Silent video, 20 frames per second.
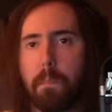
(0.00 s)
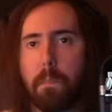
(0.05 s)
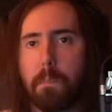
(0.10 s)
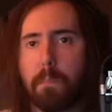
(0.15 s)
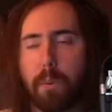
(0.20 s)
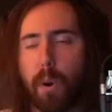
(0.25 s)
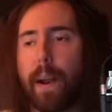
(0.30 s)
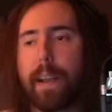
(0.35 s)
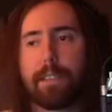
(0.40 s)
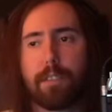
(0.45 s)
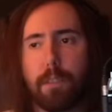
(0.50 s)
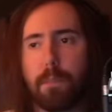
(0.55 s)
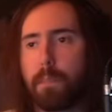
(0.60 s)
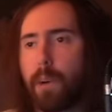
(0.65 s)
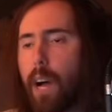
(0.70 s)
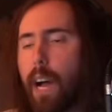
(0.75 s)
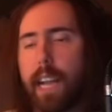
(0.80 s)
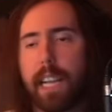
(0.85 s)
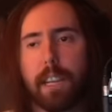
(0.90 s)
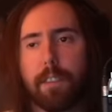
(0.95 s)
price of
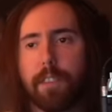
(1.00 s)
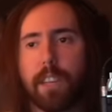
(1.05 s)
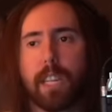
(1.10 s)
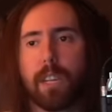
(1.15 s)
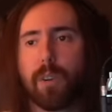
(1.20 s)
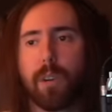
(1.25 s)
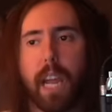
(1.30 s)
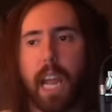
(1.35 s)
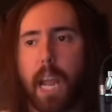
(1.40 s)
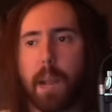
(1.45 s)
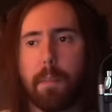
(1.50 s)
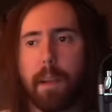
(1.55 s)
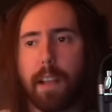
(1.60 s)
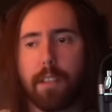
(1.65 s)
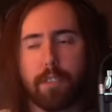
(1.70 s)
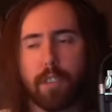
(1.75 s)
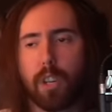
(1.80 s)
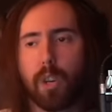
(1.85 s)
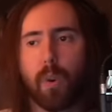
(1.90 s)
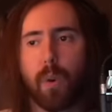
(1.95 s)
buying a video game
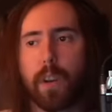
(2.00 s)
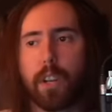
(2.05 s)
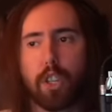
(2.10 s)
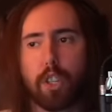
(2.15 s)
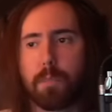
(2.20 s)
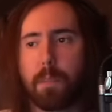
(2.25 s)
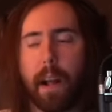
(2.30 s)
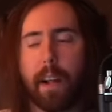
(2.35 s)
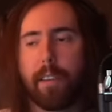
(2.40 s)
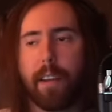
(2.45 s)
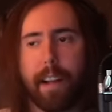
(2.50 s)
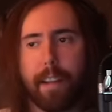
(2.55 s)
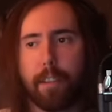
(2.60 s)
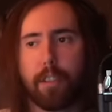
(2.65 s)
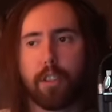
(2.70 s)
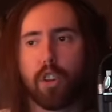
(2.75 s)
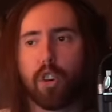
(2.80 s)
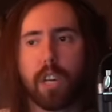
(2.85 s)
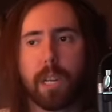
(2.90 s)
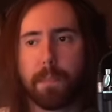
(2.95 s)
has increased by like
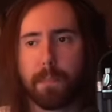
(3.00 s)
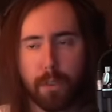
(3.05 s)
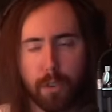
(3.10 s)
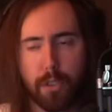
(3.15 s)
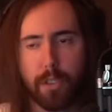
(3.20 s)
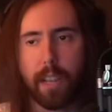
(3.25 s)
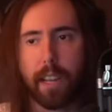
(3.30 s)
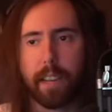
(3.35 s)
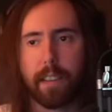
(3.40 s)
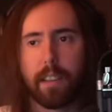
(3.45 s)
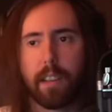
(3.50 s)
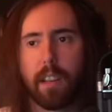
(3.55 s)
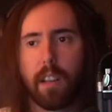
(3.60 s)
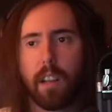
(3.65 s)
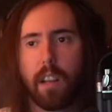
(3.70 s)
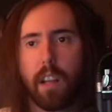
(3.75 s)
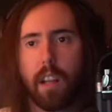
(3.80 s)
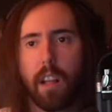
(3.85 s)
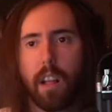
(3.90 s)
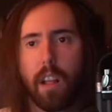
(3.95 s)
30%.
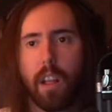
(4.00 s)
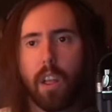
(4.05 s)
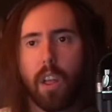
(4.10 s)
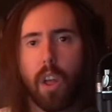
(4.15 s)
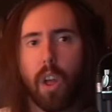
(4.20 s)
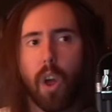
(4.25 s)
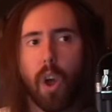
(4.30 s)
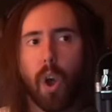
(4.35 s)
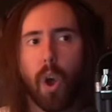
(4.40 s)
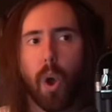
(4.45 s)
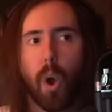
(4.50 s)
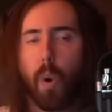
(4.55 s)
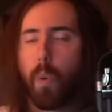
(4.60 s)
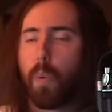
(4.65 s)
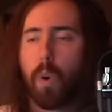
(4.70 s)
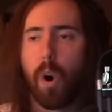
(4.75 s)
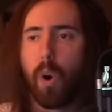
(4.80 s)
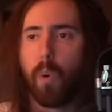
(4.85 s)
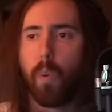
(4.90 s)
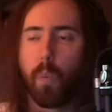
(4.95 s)

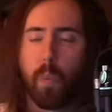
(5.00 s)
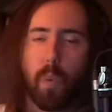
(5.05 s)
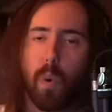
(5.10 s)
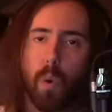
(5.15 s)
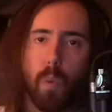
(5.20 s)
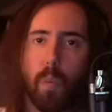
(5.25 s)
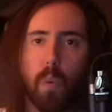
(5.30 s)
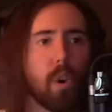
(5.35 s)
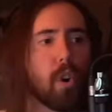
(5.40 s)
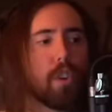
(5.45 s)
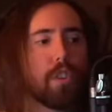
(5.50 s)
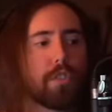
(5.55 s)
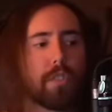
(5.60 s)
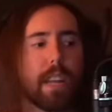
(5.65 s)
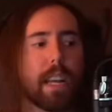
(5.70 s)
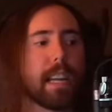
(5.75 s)
Well, wh where's that